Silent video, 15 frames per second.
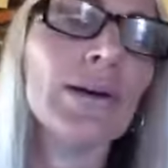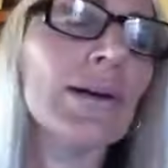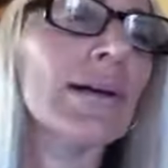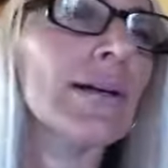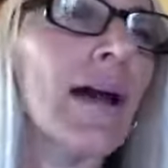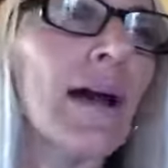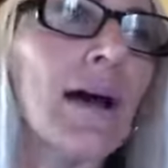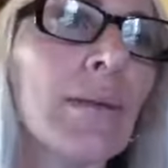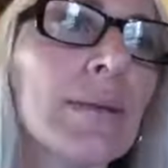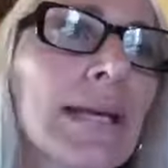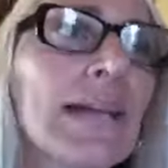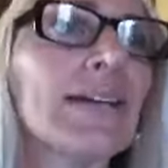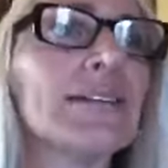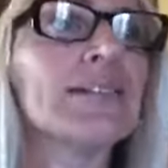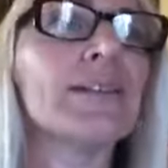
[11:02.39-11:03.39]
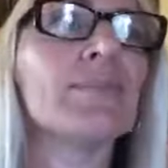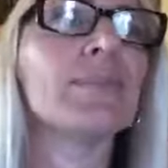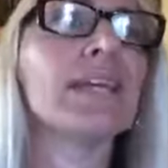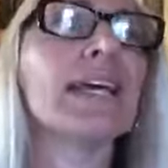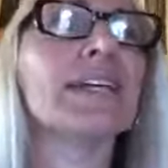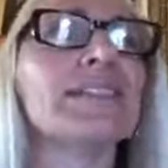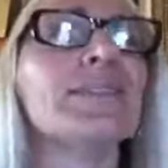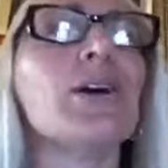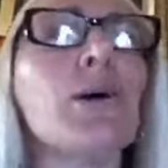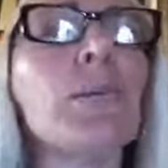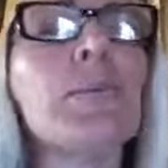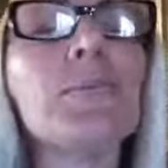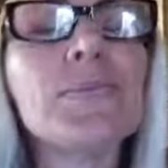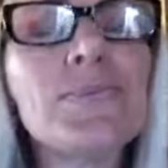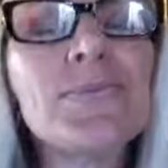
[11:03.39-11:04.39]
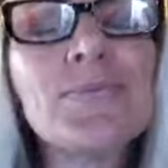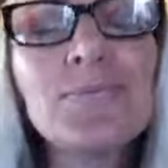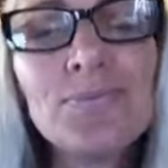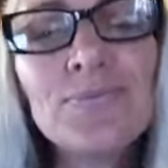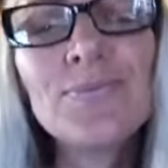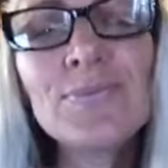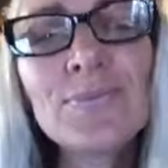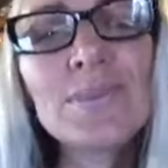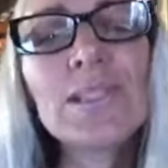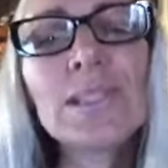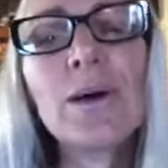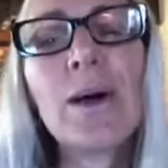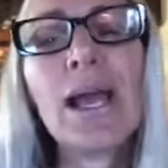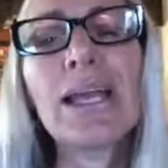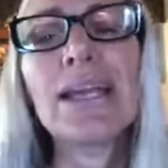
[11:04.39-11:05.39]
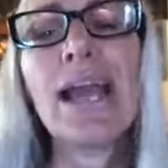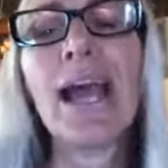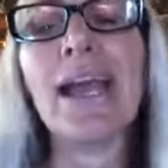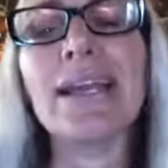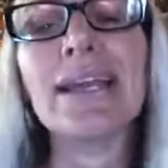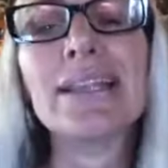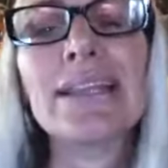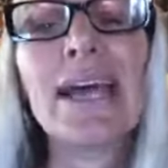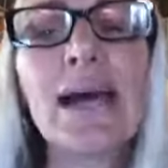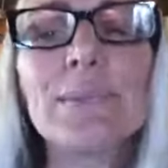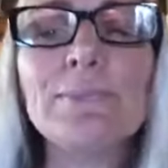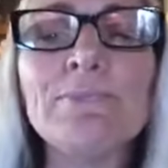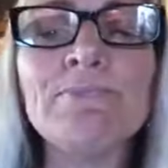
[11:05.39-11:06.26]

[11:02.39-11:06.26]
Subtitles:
or comedy or something? So I get that.